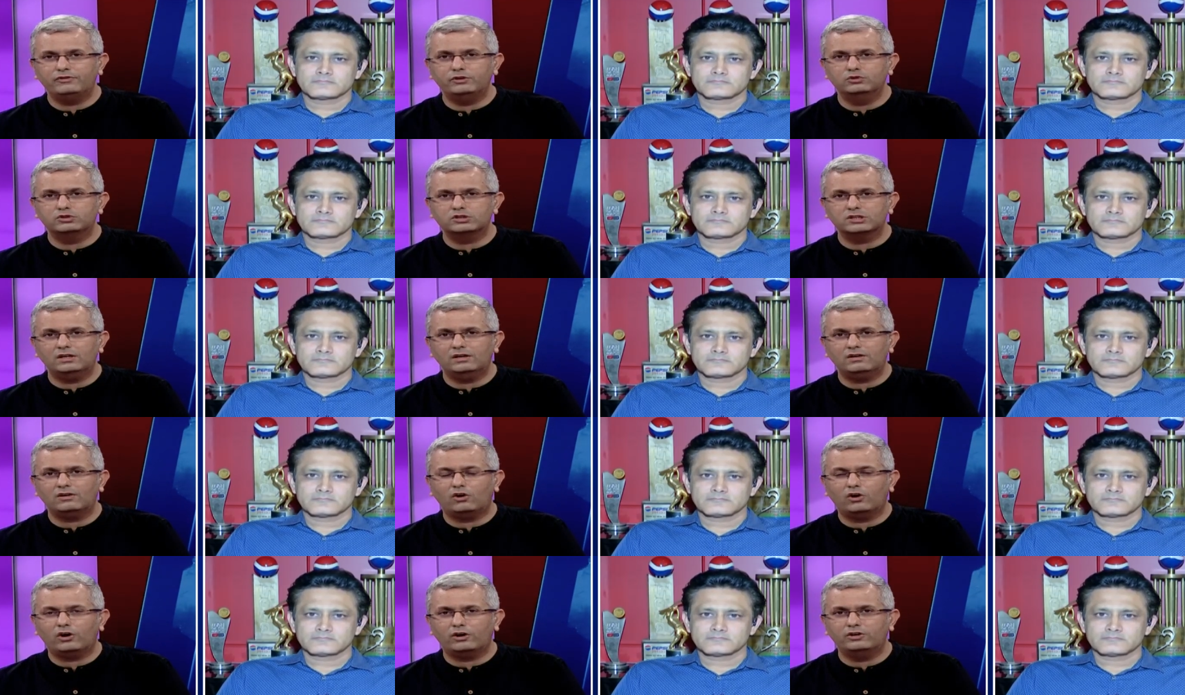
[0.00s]

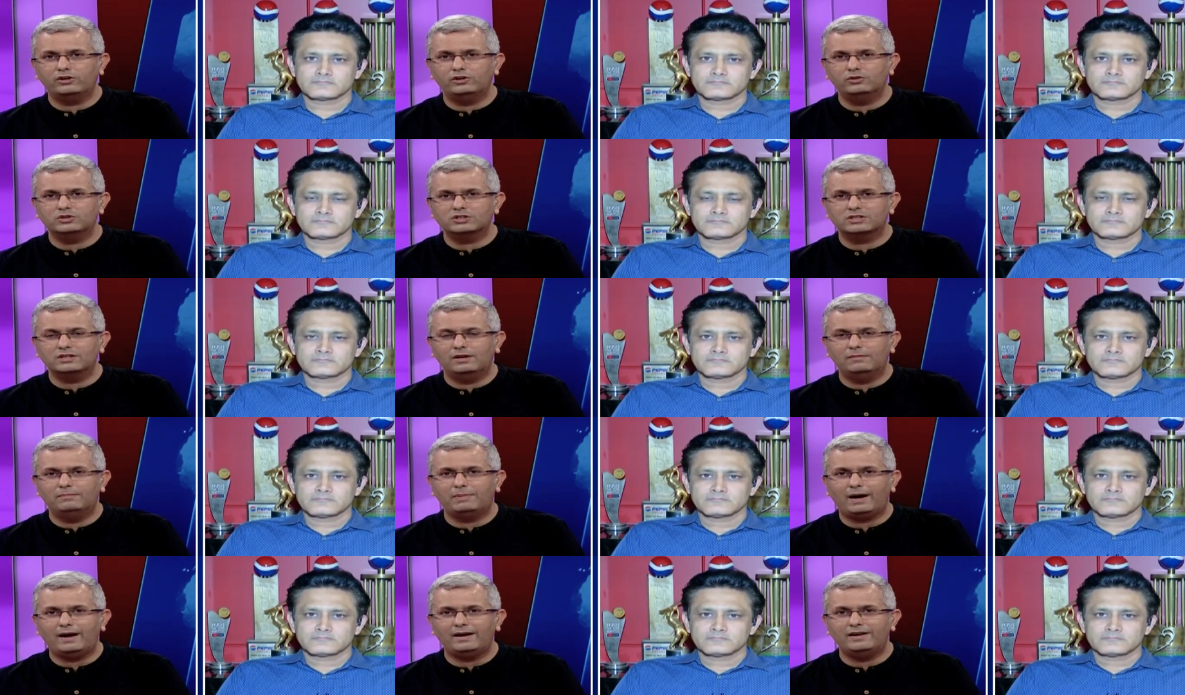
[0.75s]
Speaker 1: future, or do you
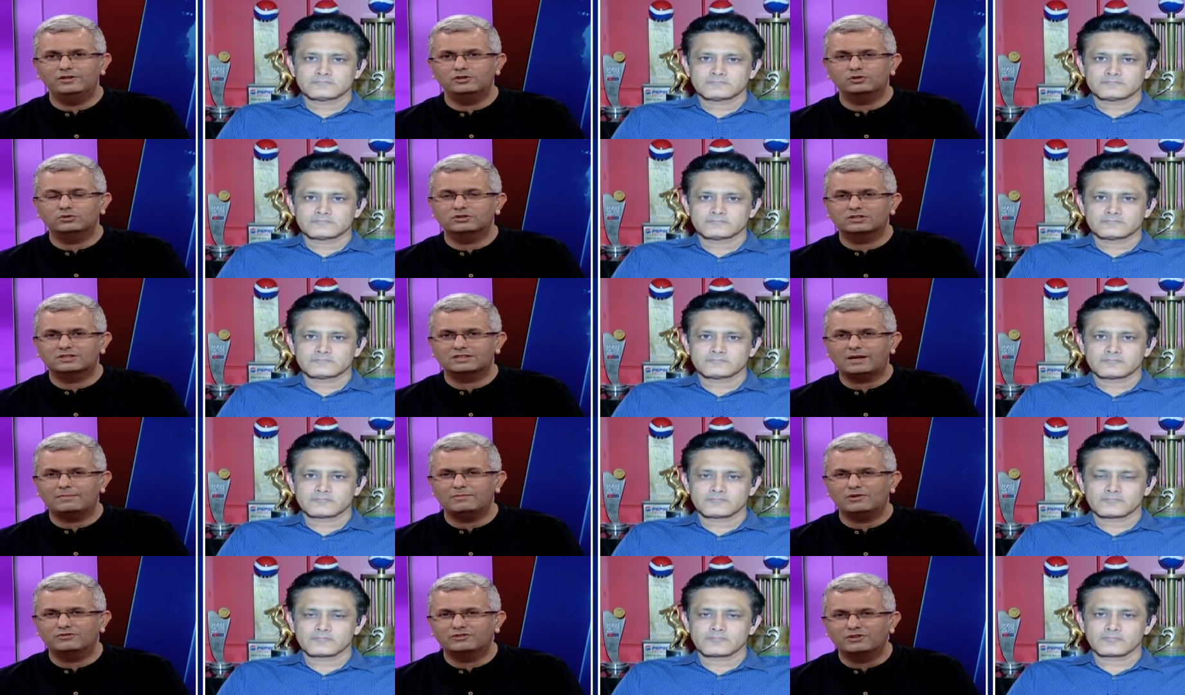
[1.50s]
still buy into
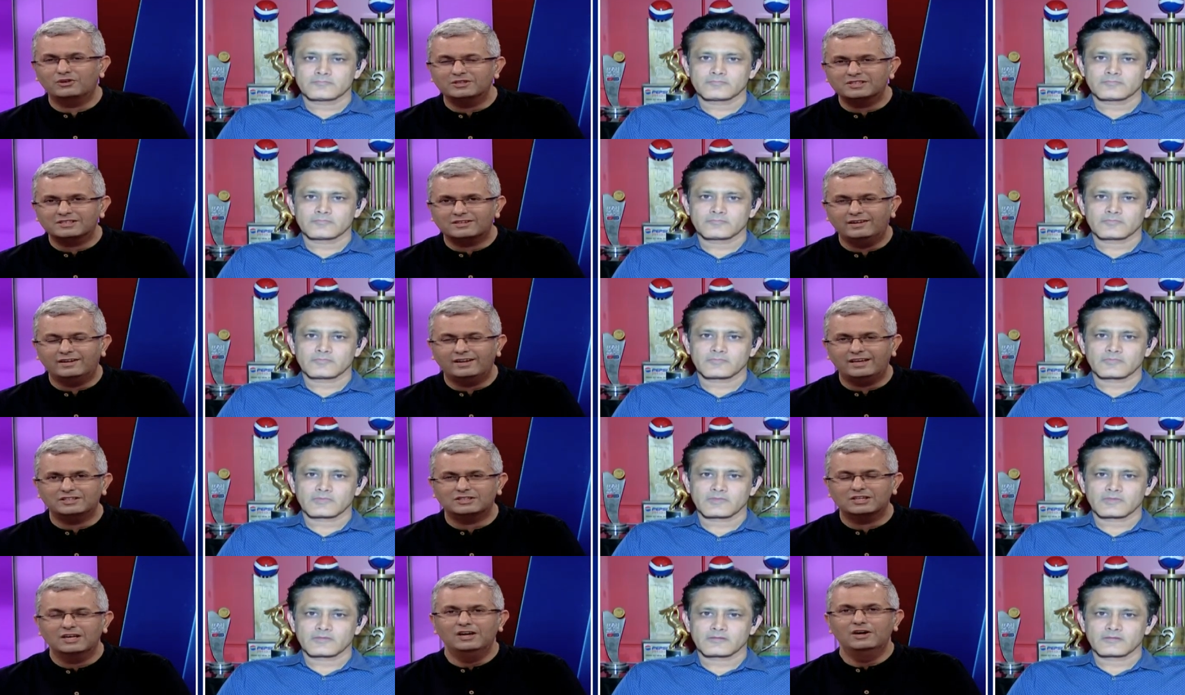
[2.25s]
some of those
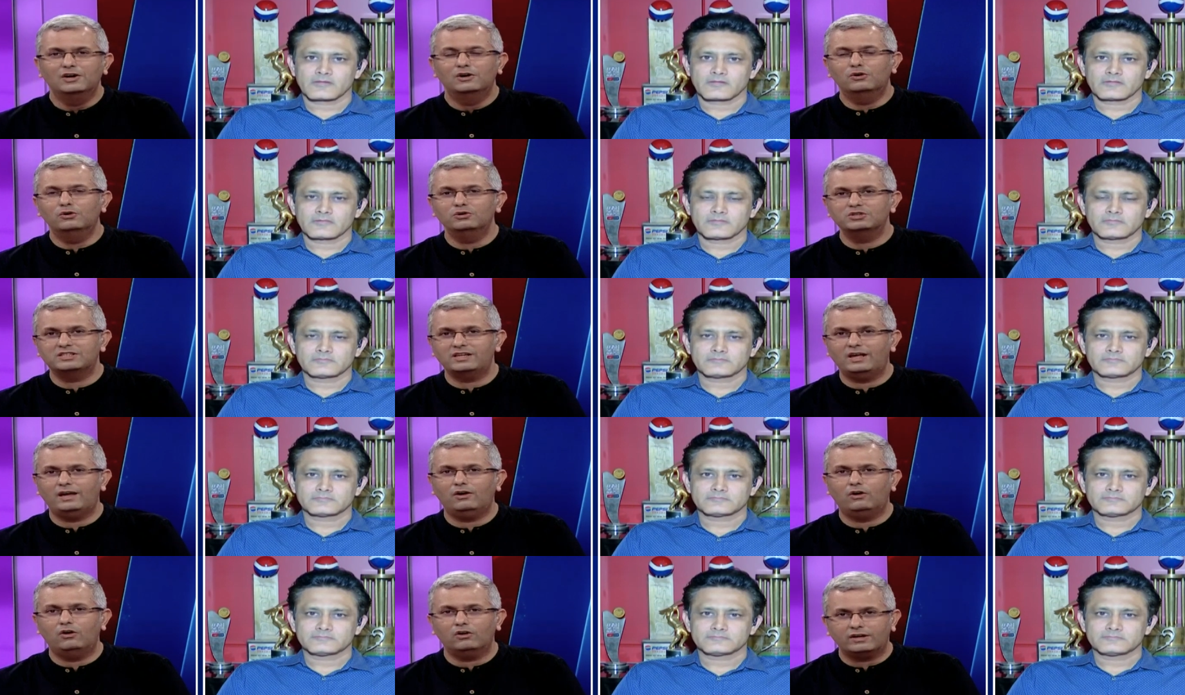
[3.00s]
critics who
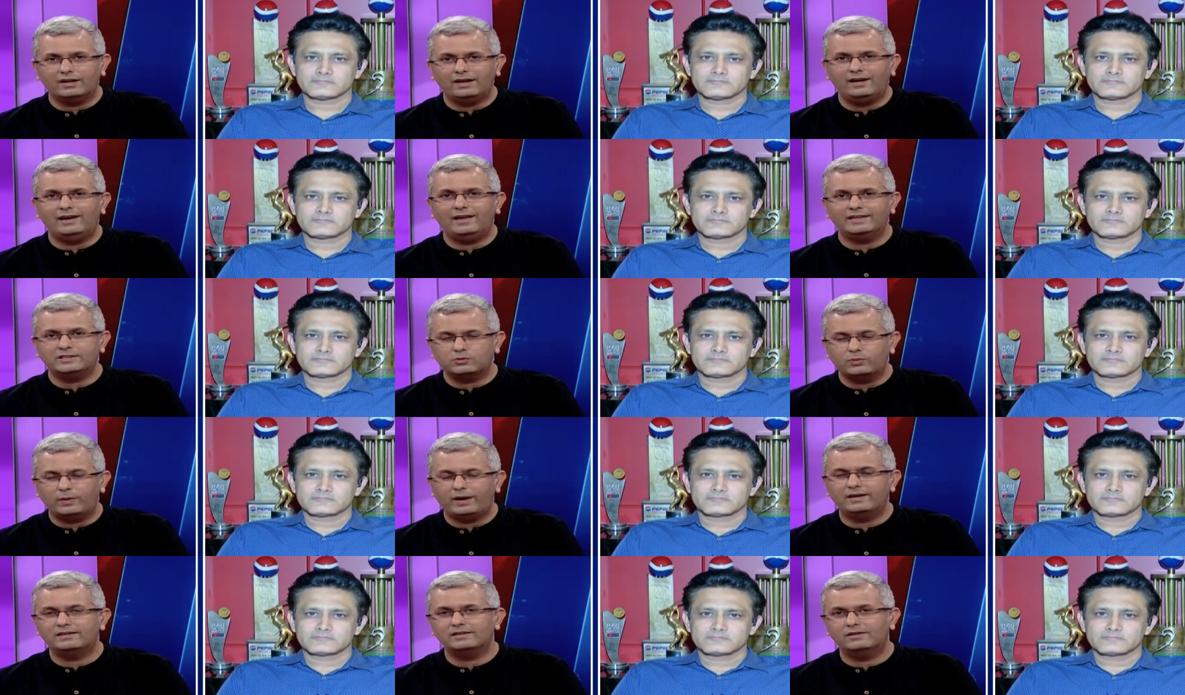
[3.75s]
say, okay, let's
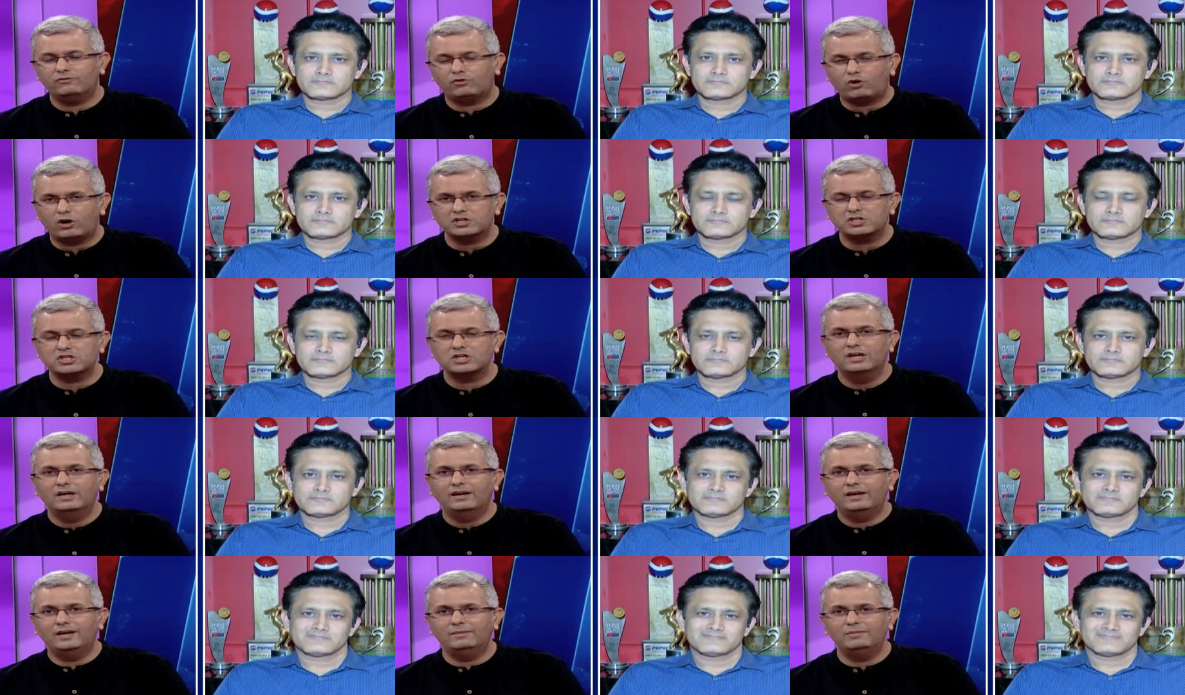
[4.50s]
wait and watch
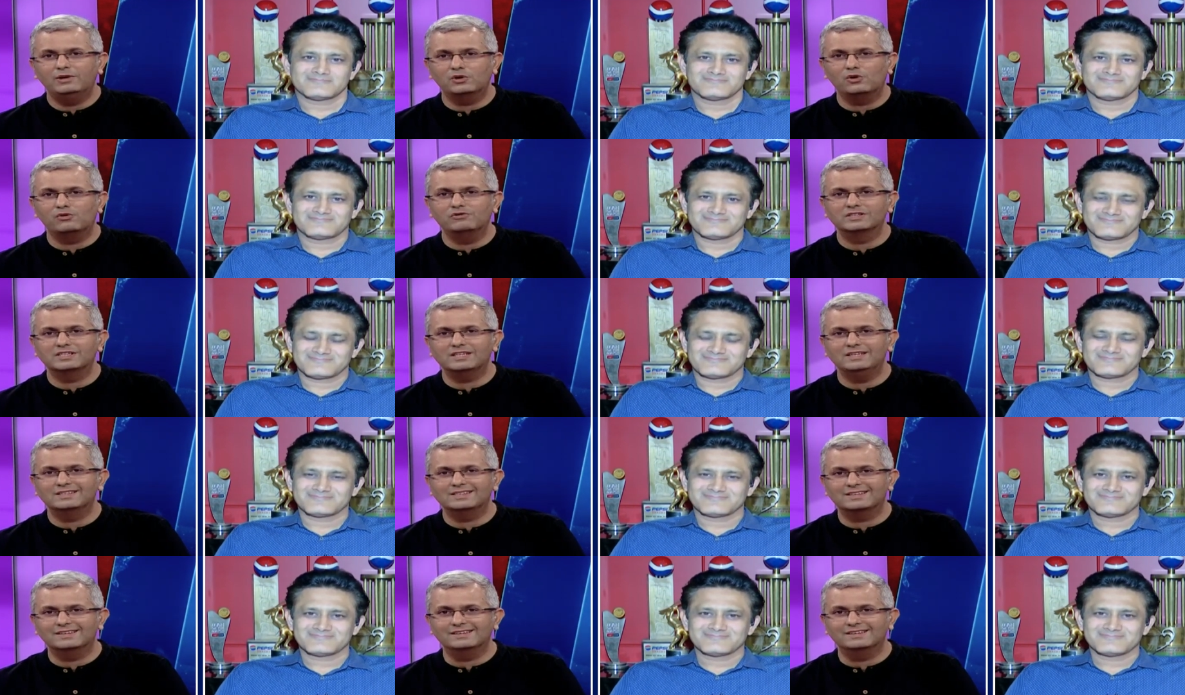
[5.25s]
him in overseas